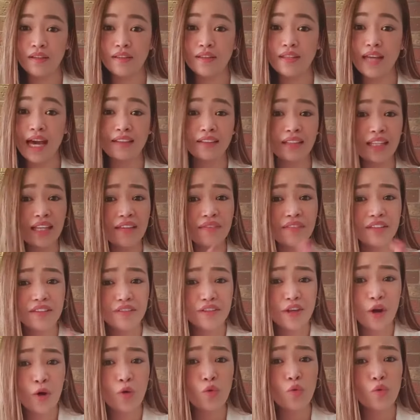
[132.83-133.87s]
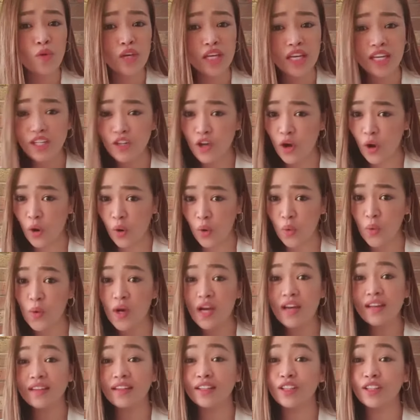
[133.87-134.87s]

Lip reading: That even though we know